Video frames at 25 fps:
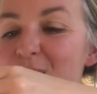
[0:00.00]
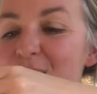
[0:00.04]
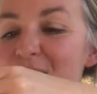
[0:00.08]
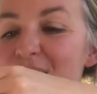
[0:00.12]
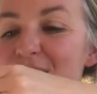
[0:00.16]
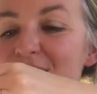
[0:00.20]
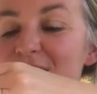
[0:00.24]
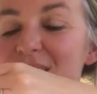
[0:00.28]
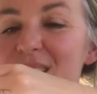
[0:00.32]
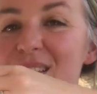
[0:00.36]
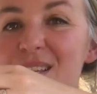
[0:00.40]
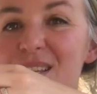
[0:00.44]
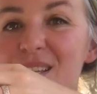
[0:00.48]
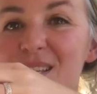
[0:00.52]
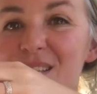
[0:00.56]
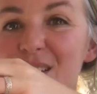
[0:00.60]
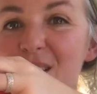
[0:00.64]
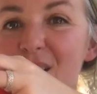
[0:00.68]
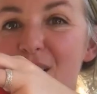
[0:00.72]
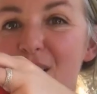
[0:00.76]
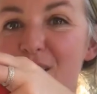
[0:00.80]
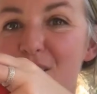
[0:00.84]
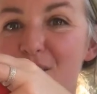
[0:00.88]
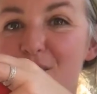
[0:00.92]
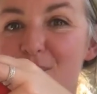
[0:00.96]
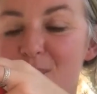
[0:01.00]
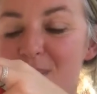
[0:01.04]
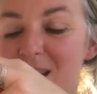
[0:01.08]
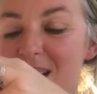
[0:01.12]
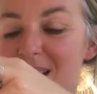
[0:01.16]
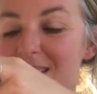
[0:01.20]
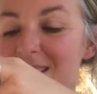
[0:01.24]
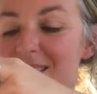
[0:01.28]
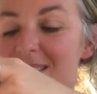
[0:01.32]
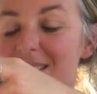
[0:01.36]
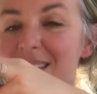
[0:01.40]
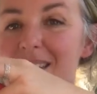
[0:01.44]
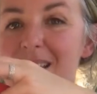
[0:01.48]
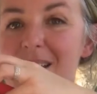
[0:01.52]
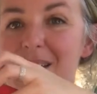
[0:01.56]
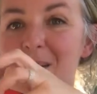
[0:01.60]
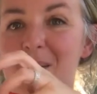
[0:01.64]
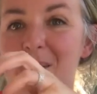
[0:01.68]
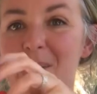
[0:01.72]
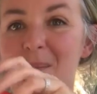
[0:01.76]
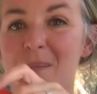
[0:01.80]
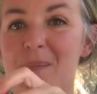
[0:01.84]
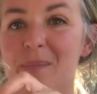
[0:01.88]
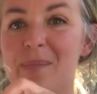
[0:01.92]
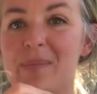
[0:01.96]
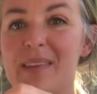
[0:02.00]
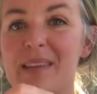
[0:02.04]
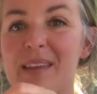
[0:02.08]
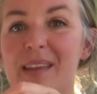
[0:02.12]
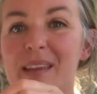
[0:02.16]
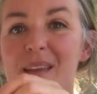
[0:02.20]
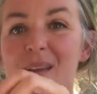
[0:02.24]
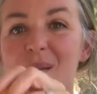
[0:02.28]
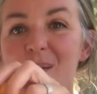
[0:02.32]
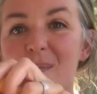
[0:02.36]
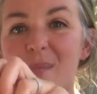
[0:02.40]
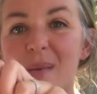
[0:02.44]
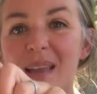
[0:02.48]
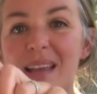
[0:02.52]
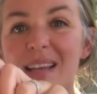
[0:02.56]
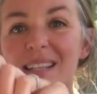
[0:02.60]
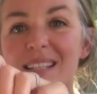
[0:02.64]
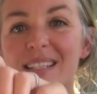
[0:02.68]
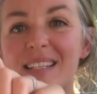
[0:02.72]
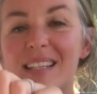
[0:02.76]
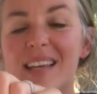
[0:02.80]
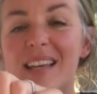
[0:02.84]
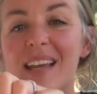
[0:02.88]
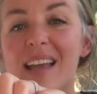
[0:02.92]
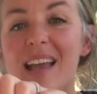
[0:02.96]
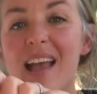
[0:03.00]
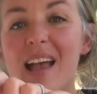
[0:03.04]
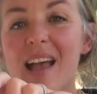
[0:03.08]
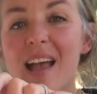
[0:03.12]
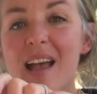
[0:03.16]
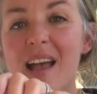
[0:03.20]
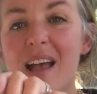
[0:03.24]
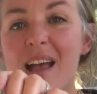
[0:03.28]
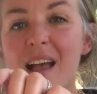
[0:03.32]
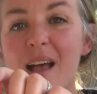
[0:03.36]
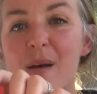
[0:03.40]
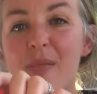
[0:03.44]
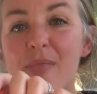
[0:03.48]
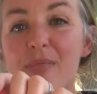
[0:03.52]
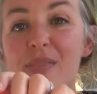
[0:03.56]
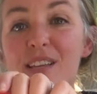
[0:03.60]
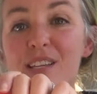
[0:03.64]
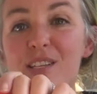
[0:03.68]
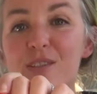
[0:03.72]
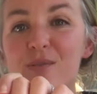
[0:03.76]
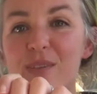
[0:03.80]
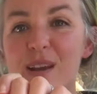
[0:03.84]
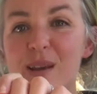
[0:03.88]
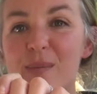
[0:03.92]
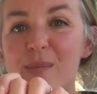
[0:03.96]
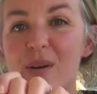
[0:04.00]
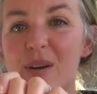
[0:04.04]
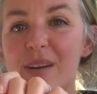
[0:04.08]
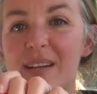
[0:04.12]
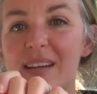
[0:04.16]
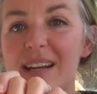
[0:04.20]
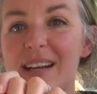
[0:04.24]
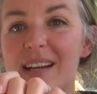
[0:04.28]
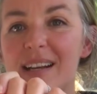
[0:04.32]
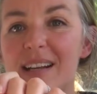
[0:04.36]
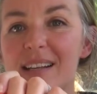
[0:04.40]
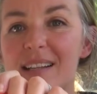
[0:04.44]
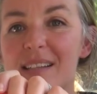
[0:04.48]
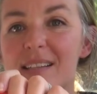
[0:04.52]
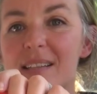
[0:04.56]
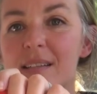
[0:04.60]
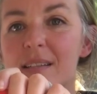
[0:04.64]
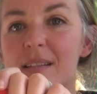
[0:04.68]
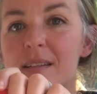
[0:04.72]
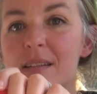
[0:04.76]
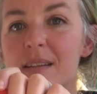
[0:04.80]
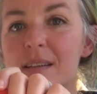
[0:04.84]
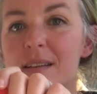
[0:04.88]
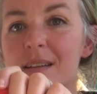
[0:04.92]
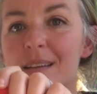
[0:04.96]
pieces of pasta makes this rainbow necklace.